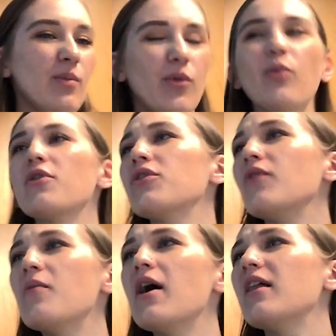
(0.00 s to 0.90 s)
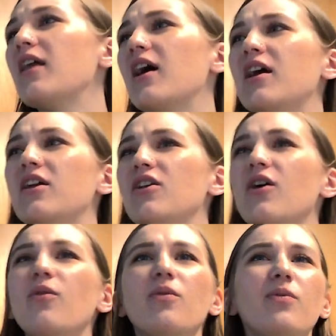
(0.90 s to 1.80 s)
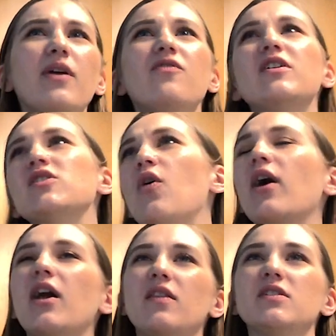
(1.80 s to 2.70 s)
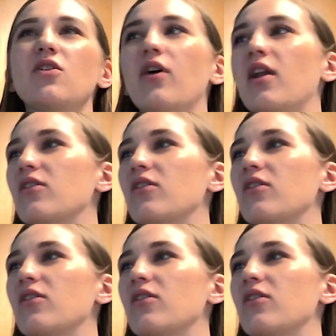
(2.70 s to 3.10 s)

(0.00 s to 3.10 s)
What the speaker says: But we're through it. Like, we have this going on and this going on.